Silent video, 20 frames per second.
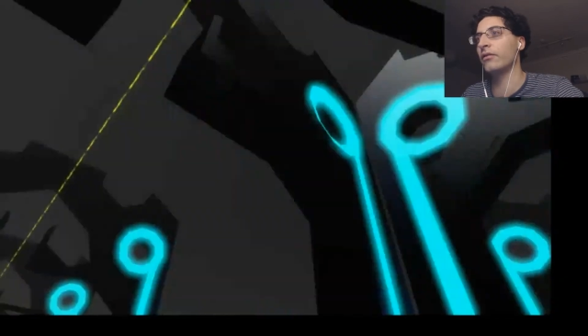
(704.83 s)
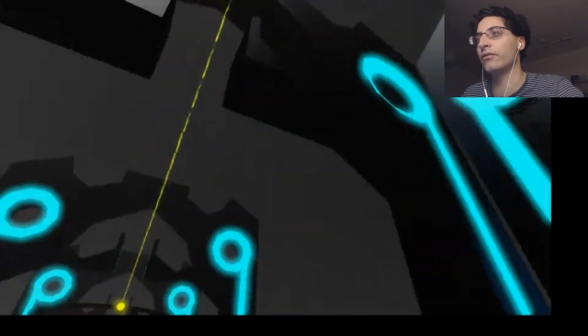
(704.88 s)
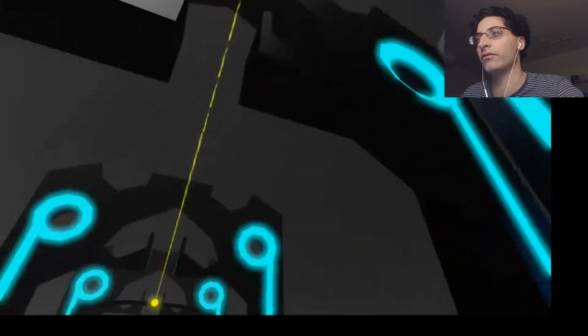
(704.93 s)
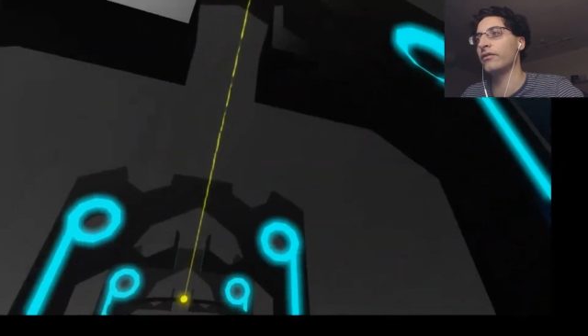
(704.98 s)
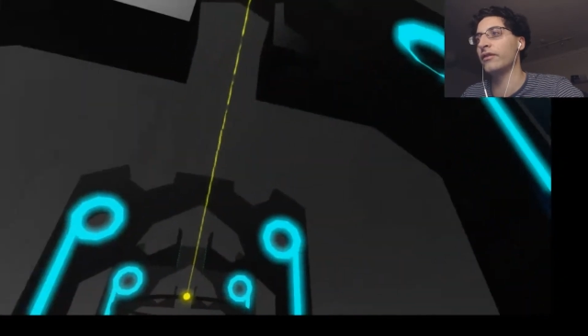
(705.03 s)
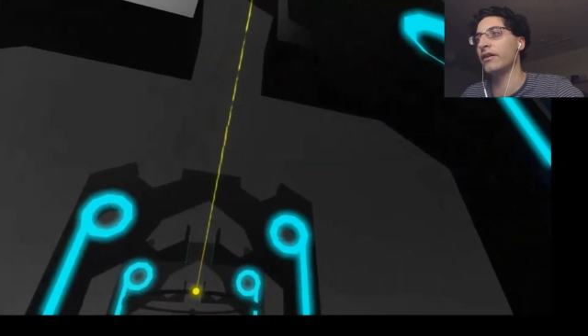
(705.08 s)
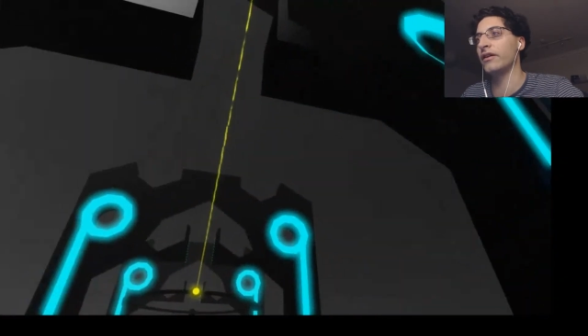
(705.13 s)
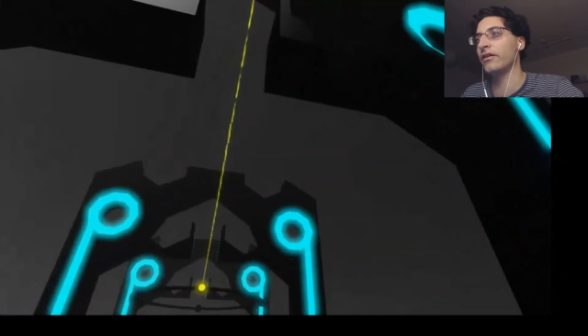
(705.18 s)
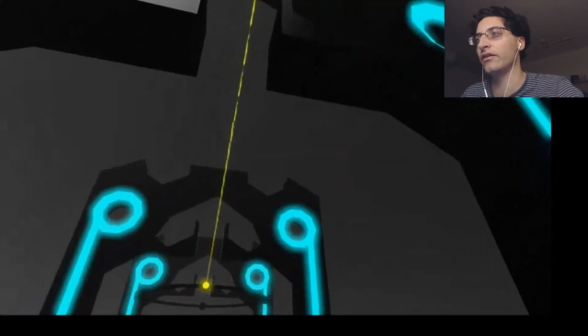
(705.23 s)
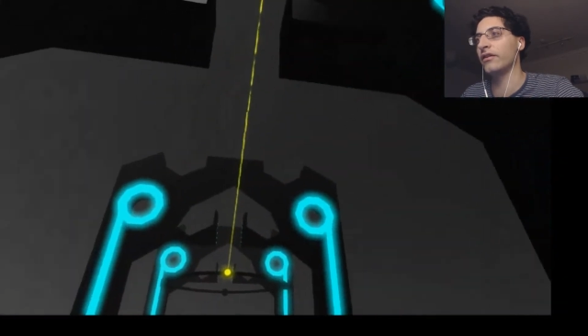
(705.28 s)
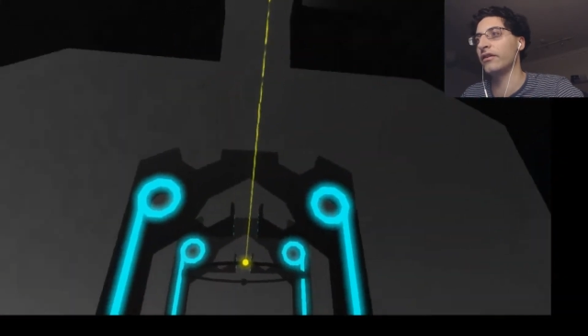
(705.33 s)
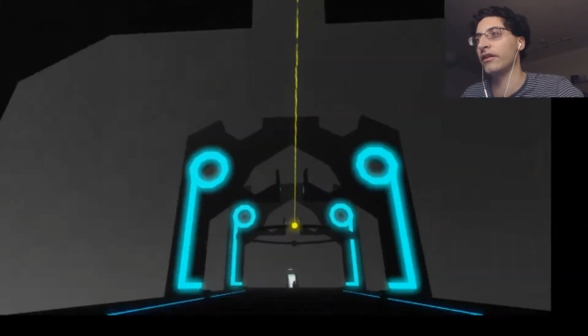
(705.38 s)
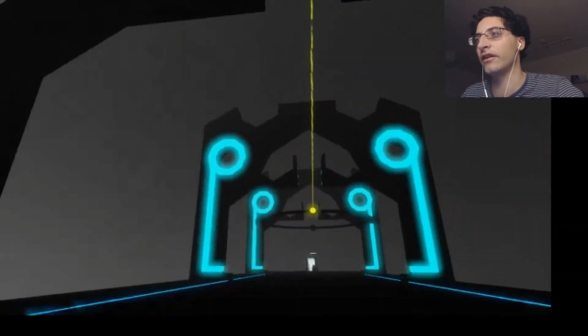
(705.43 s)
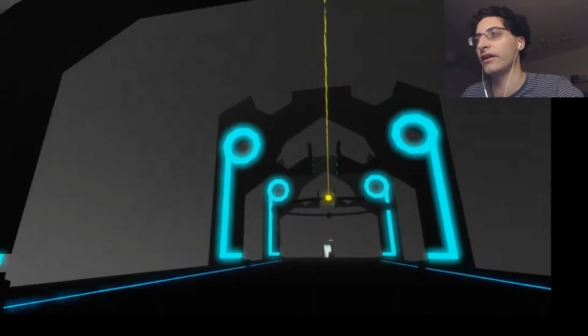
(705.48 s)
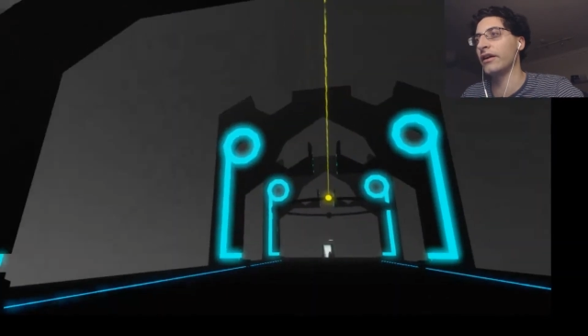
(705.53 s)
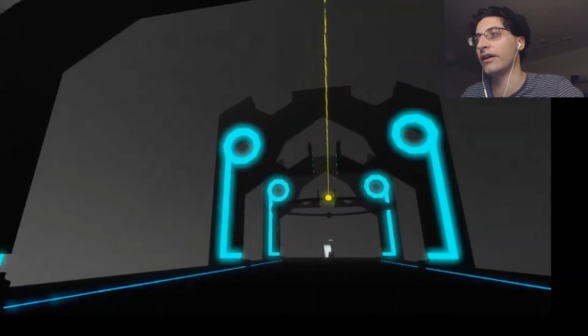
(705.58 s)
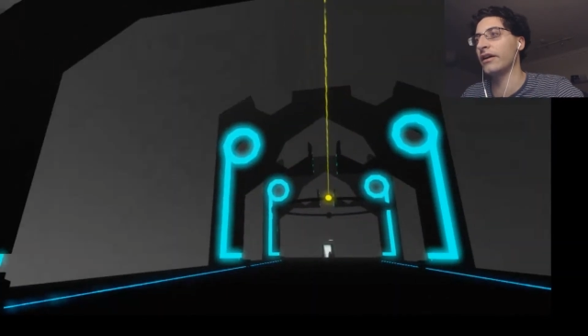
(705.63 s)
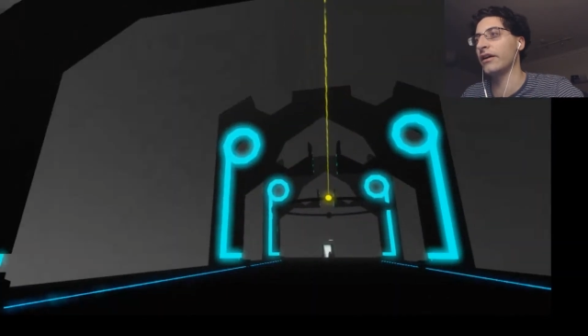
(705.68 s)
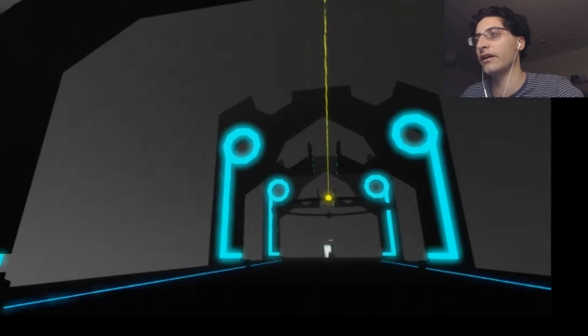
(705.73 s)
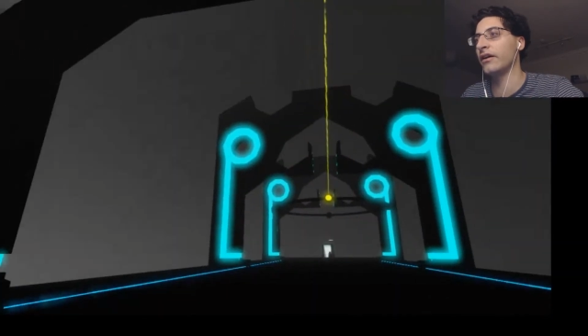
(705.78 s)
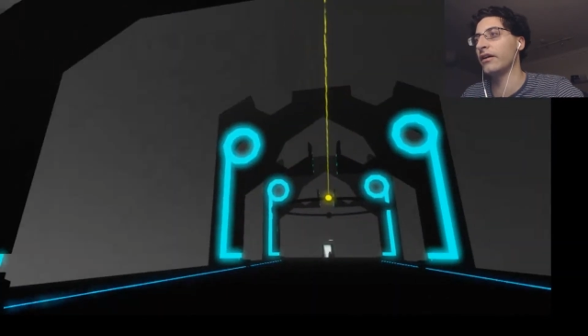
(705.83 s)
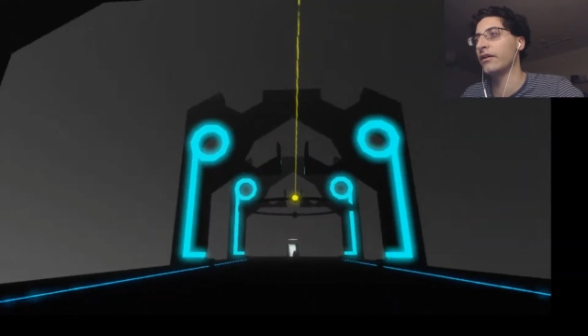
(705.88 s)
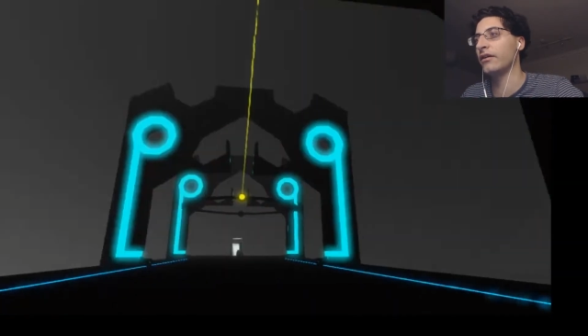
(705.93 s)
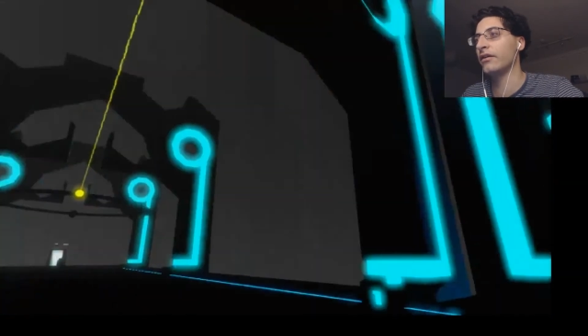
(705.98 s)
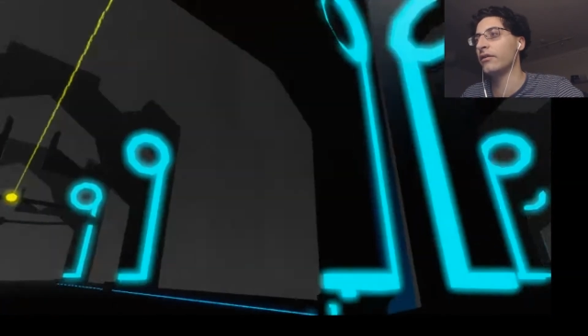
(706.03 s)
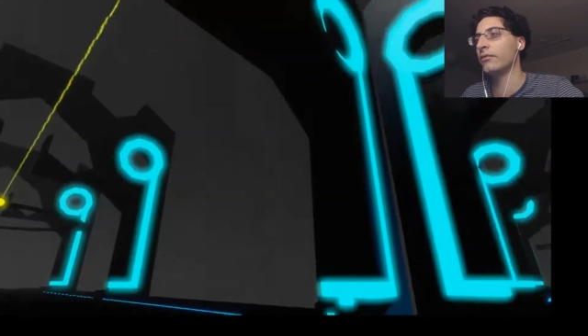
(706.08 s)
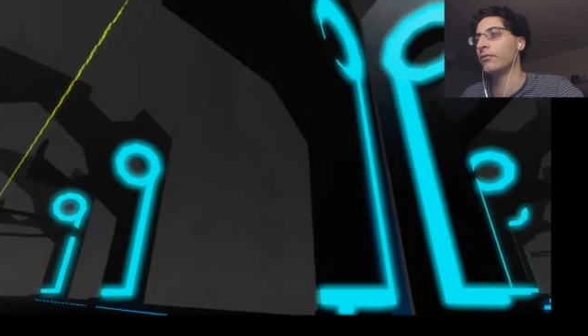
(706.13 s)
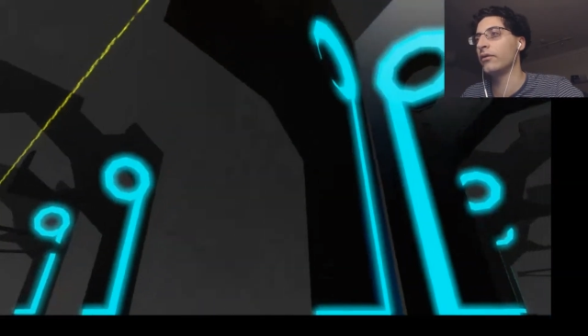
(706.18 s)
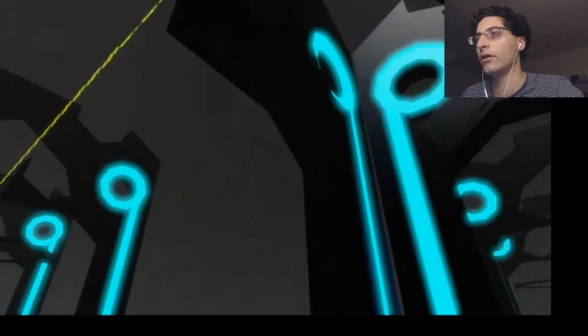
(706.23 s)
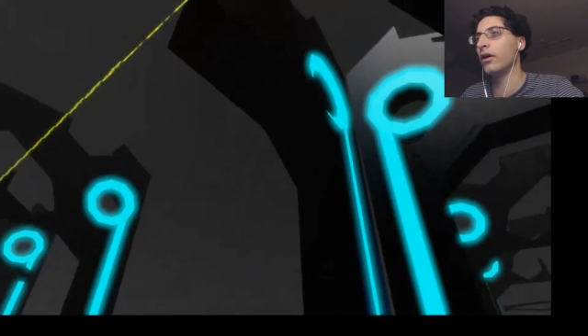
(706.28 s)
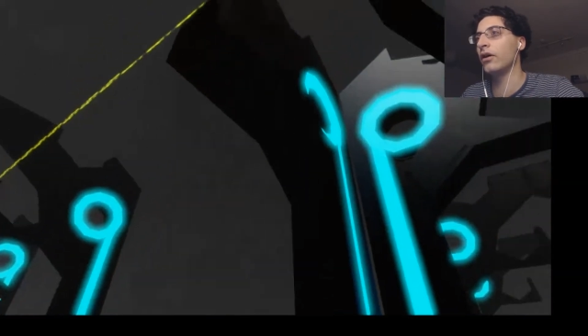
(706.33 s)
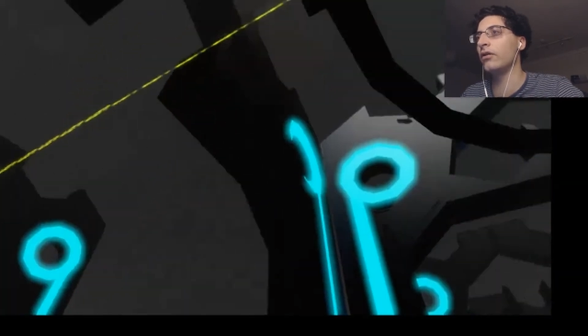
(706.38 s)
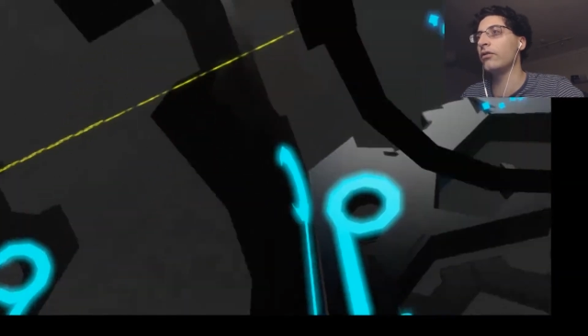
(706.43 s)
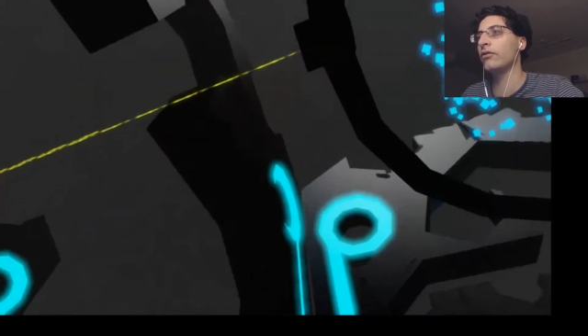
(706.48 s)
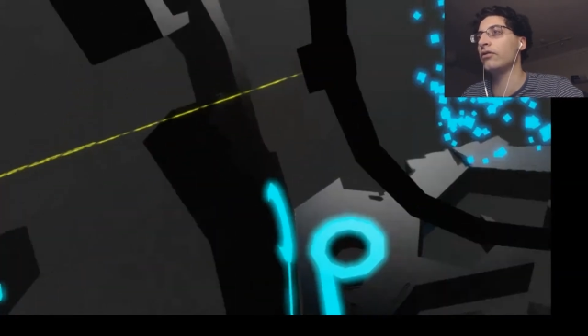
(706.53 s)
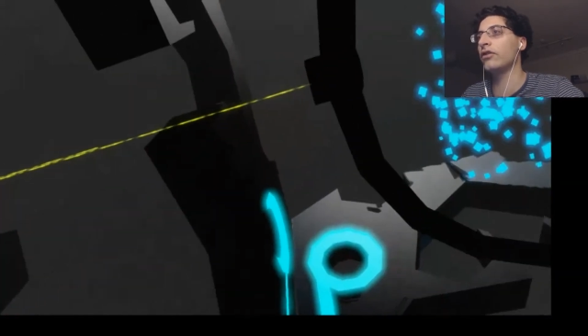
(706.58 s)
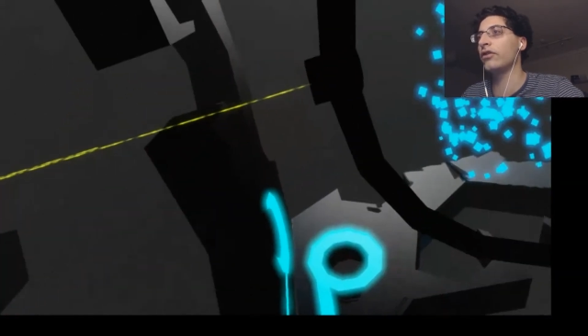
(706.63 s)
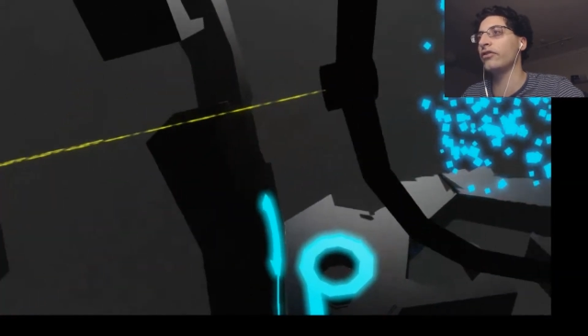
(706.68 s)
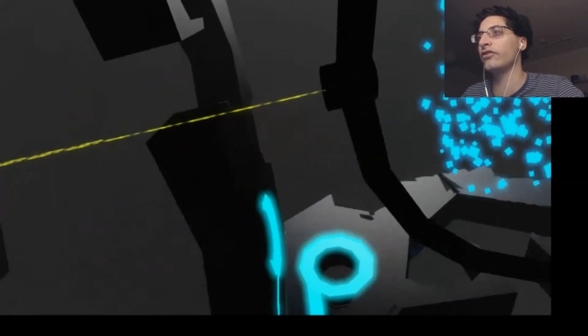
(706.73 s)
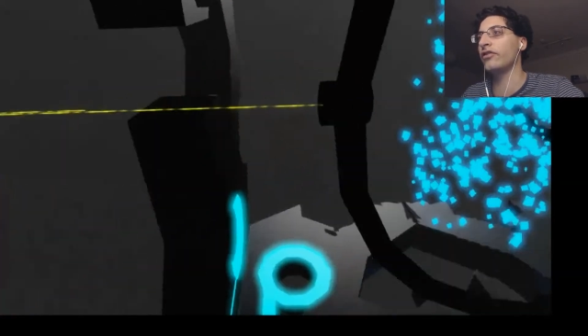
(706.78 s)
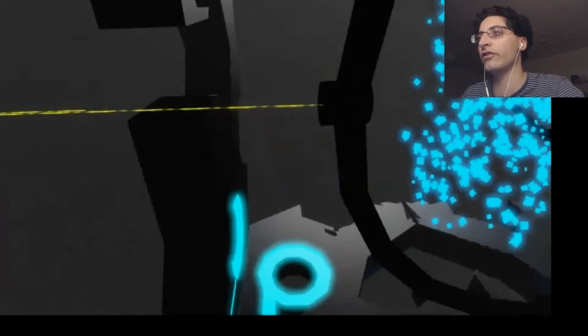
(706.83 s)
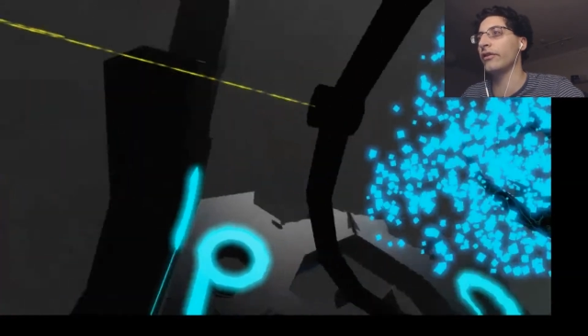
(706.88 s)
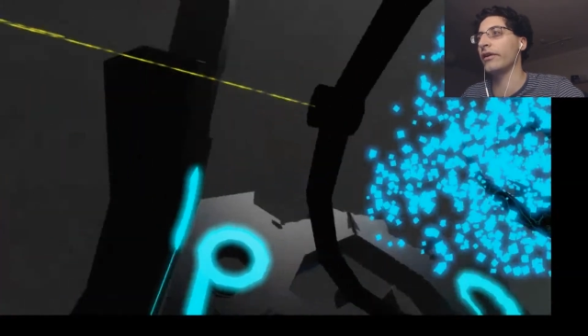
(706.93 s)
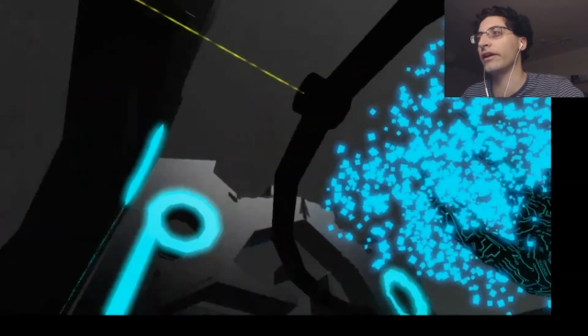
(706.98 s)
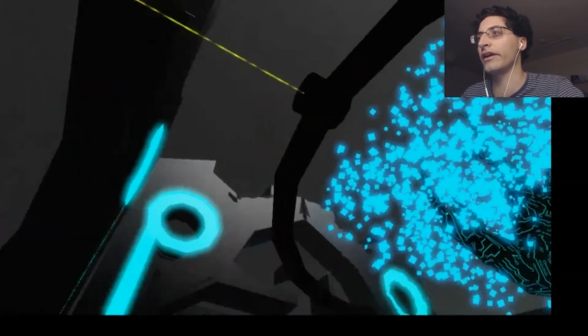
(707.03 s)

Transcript: oh dear, did I, uh- oh gosh,